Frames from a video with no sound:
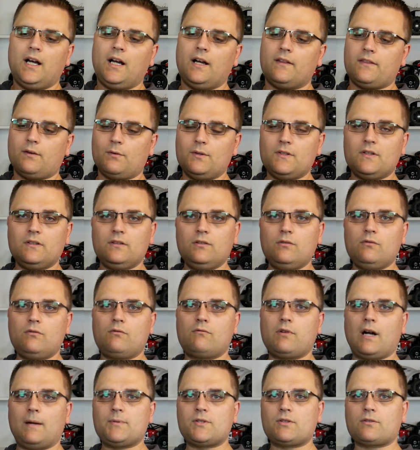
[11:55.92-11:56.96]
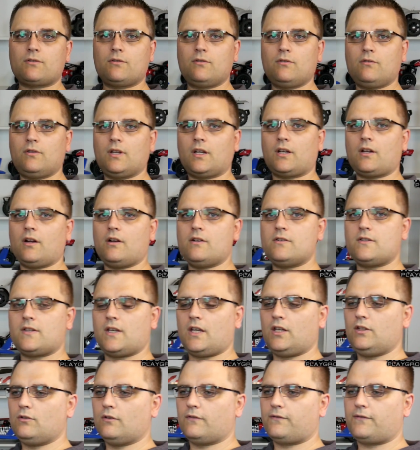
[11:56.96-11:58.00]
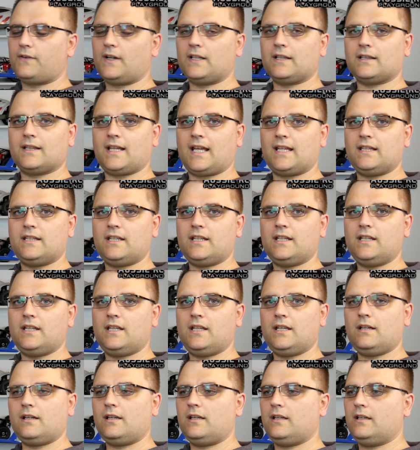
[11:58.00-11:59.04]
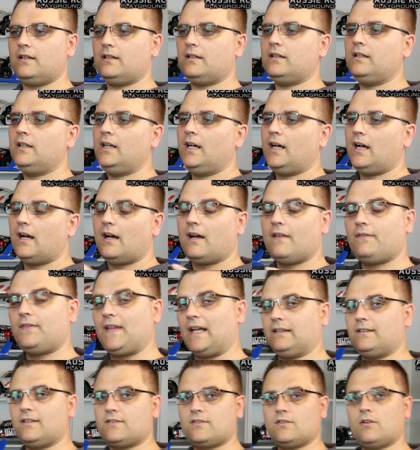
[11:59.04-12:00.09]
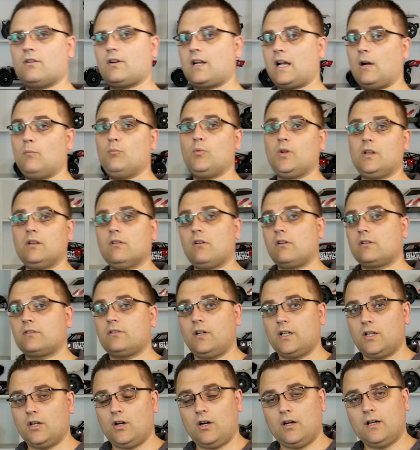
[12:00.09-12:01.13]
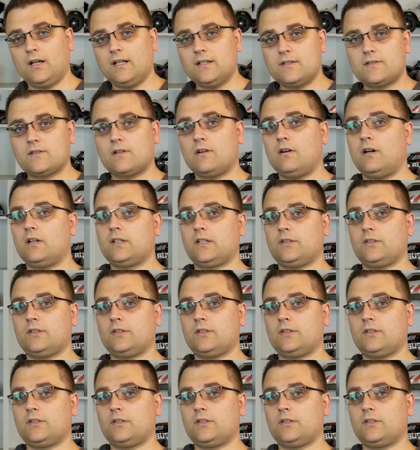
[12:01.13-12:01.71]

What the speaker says: There is a little grub screw that goes in your front landing gear here. That does not come with Loctite on it, so I